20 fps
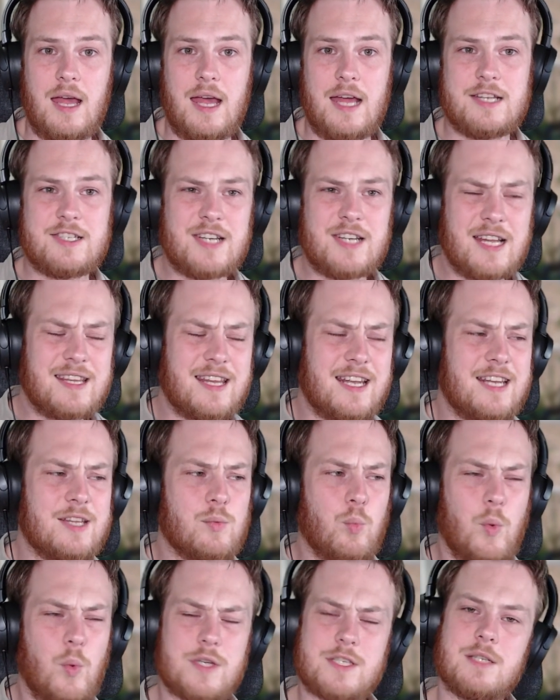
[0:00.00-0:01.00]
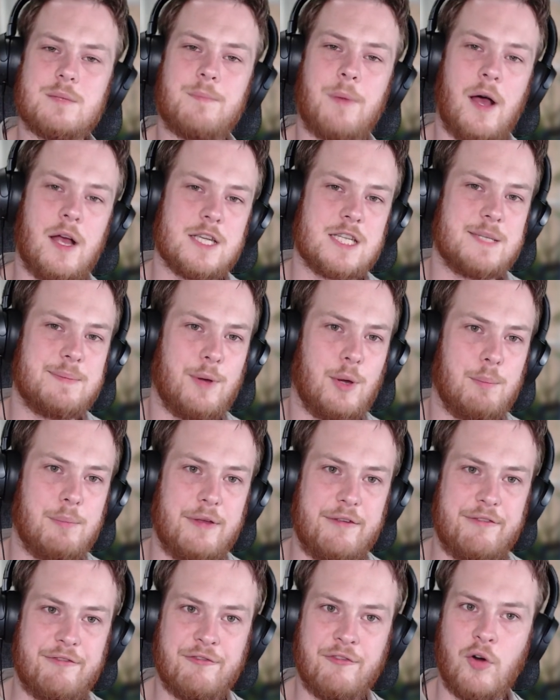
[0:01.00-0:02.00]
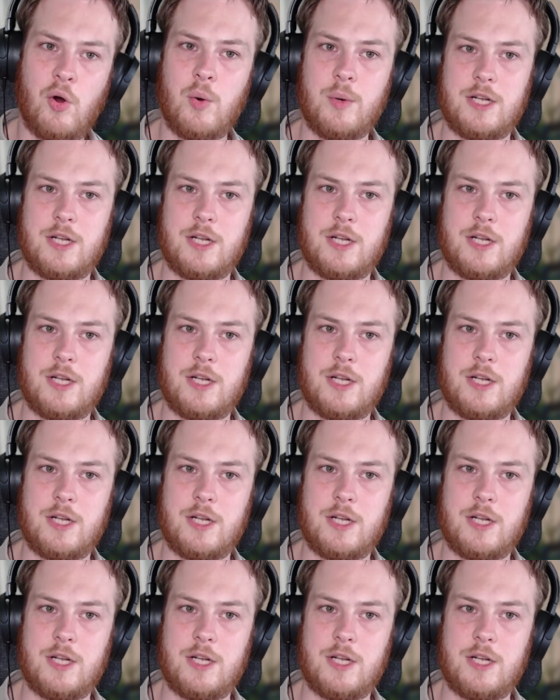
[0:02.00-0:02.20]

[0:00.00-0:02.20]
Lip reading: It's not that it wasn't possible before